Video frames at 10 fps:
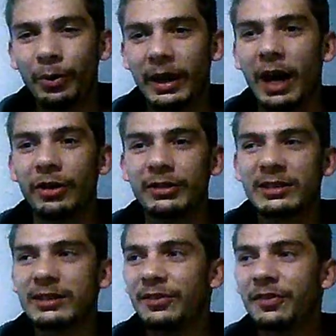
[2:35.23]
without
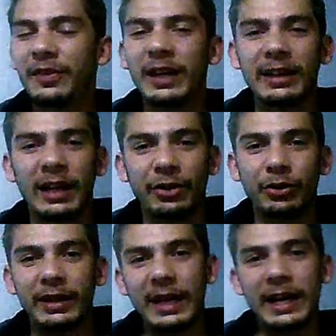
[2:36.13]
feeling like
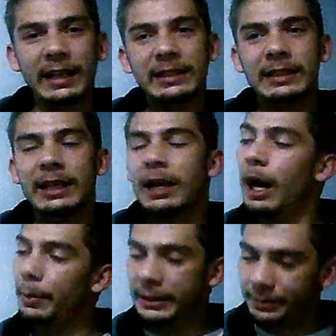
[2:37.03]
you're dead?
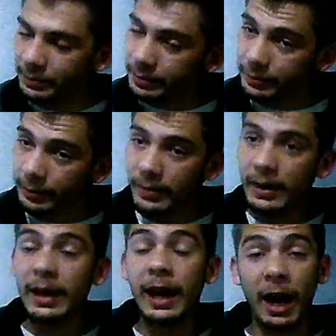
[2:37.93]
I mean,
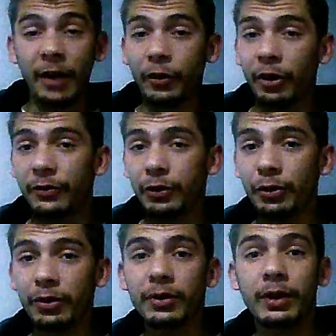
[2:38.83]
I've got a
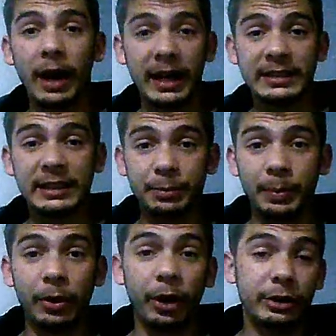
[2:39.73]
few guys that's
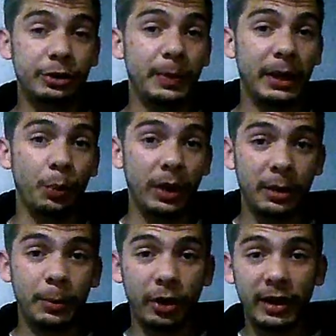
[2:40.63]
going to be
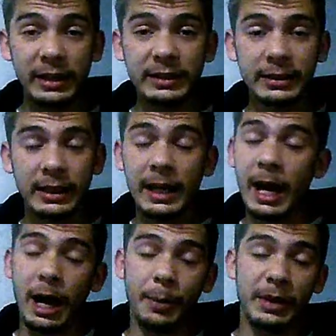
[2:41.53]
with me on this.
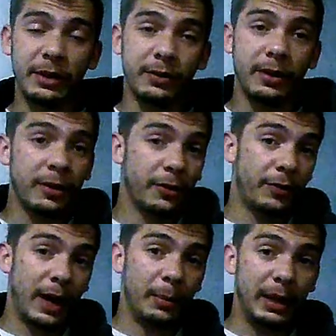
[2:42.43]
I mean,
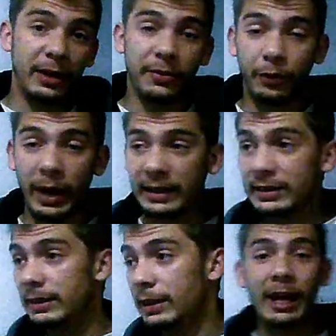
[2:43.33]
family,
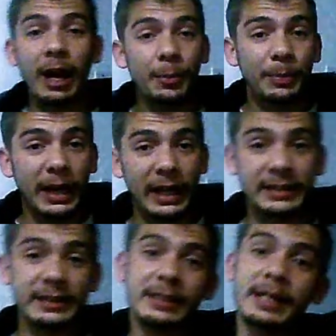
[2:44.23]
friends. Up
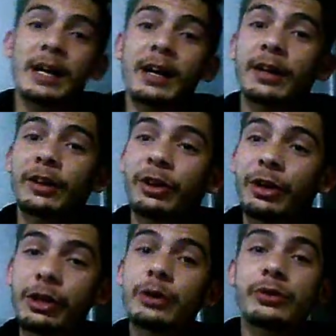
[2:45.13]
next,
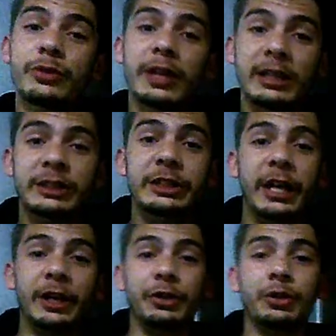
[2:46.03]
new to this
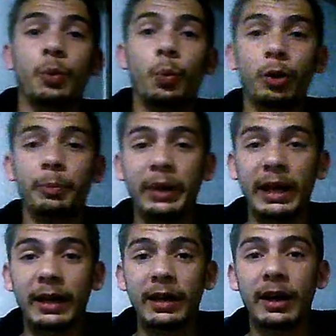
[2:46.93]
channel, will
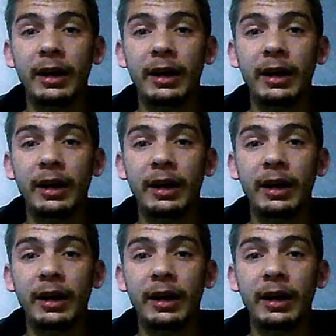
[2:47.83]
be